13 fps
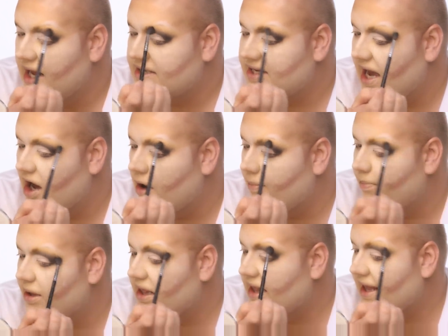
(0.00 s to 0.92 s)
to
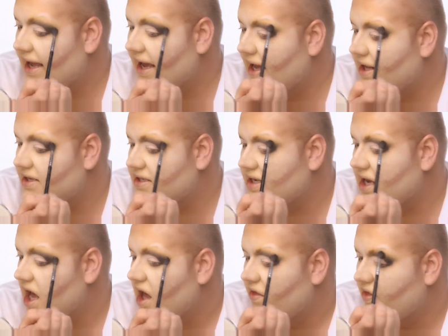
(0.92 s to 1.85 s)
help blend
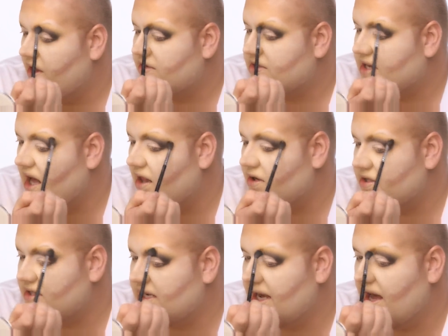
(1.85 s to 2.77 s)
those
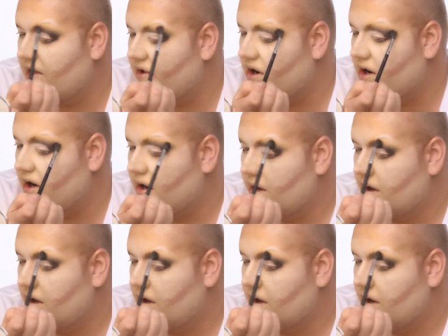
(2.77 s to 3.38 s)
colors together.